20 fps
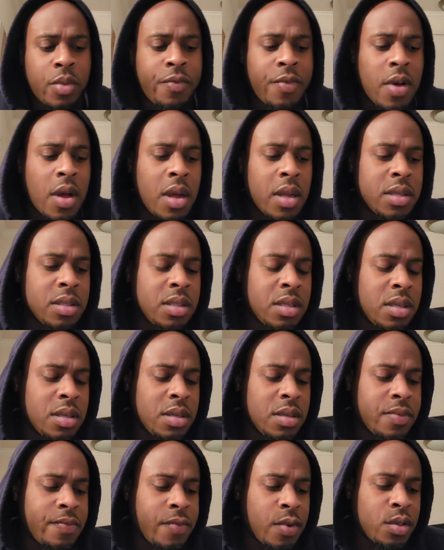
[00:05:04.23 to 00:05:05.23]
Fonz
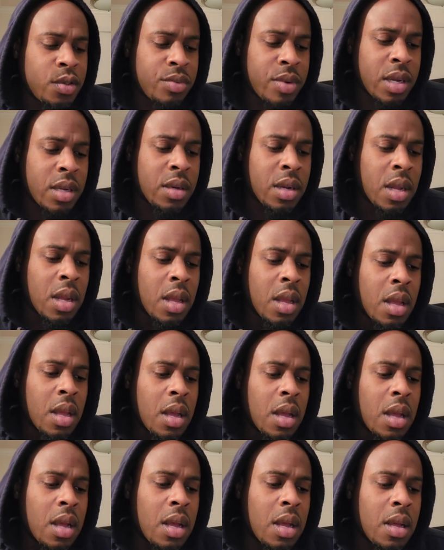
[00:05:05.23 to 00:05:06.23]
in the first round.
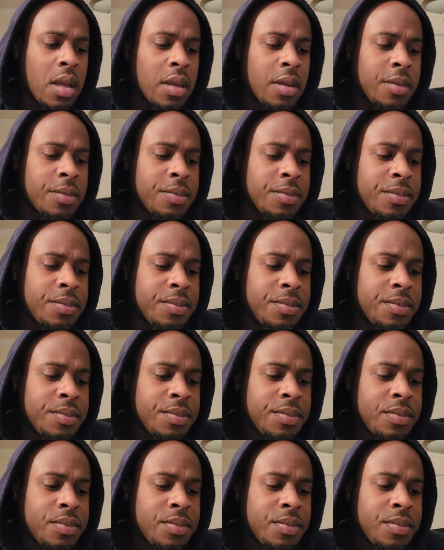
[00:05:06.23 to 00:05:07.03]
Um,